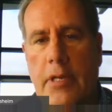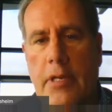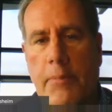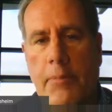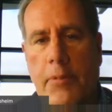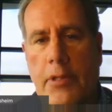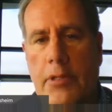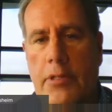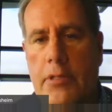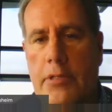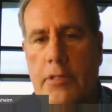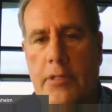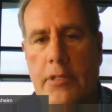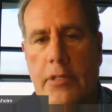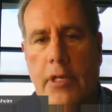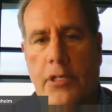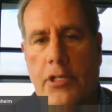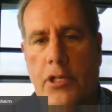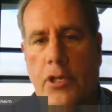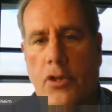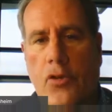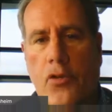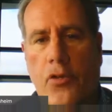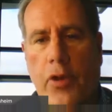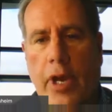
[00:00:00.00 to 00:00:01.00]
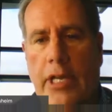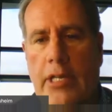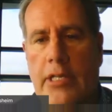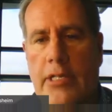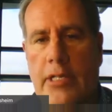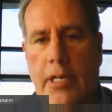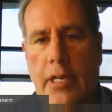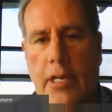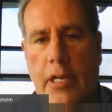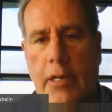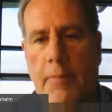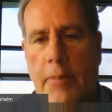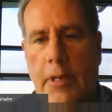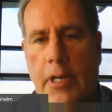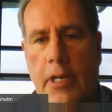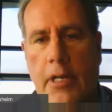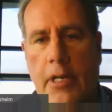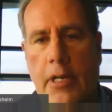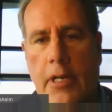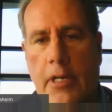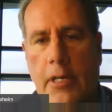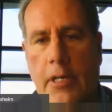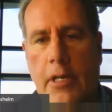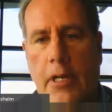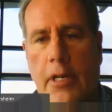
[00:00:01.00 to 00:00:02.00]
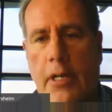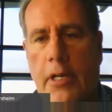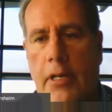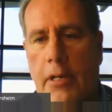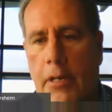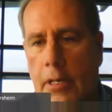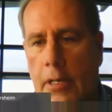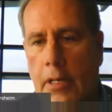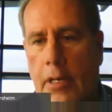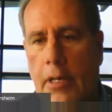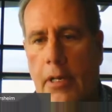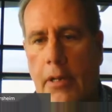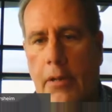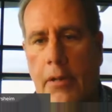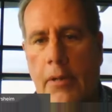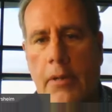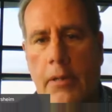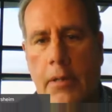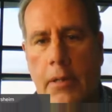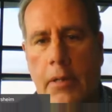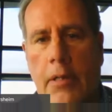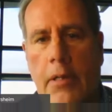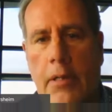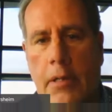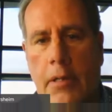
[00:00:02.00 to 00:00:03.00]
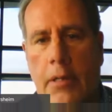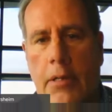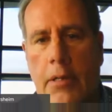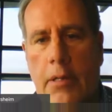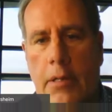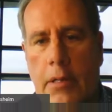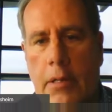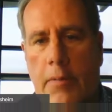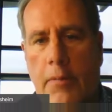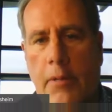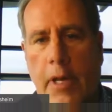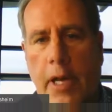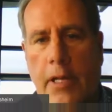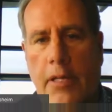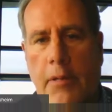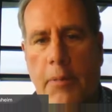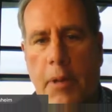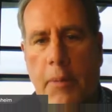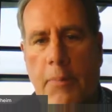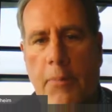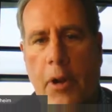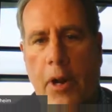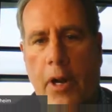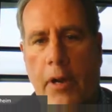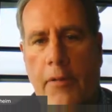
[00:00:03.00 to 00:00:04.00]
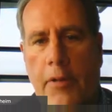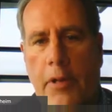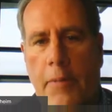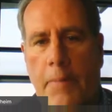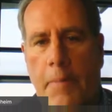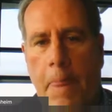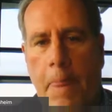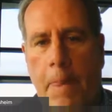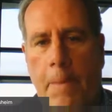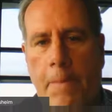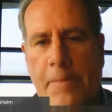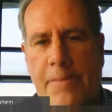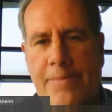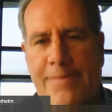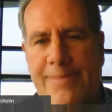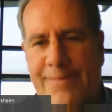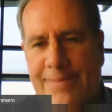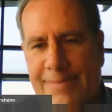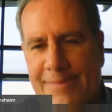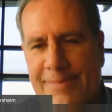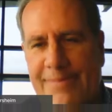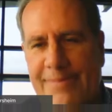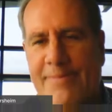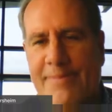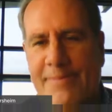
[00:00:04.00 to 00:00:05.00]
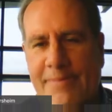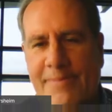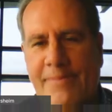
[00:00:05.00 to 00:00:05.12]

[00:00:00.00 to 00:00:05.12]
you've assembled such a great team, and uh, you know, glad to be part of it.